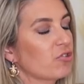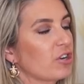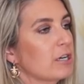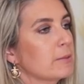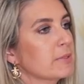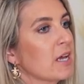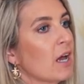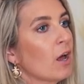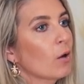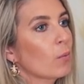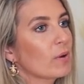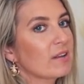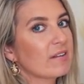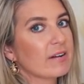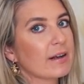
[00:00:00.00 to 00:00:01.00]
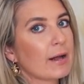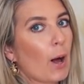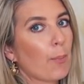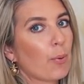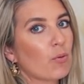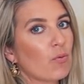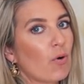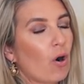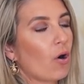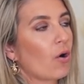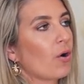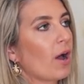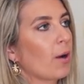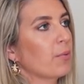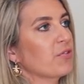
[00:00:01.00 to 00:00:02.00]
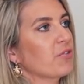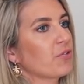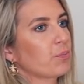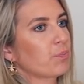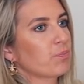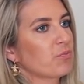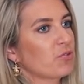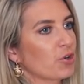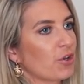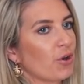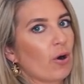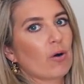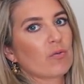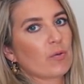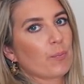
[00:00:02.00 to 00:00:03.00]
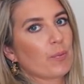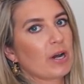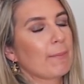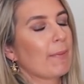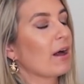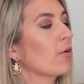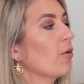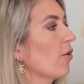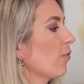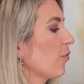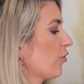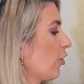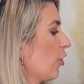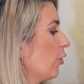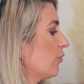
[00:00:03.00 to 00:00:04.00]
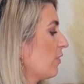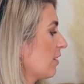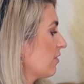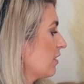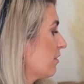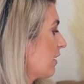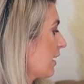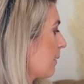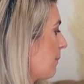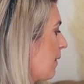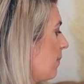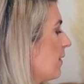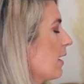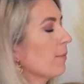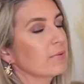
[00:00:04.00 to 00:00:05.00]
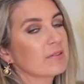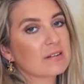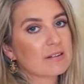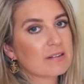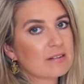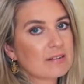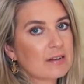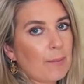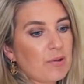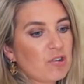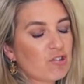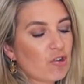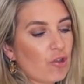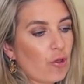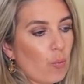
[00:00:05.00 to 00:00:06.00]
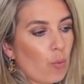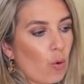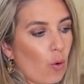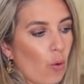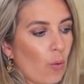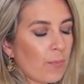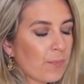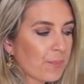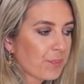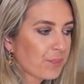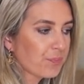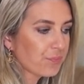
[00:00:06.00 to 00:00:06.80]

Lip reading: strips. We did a couple wrong and we just took it off and put it back on. So definitely recommend them because it doesn't damage the wall.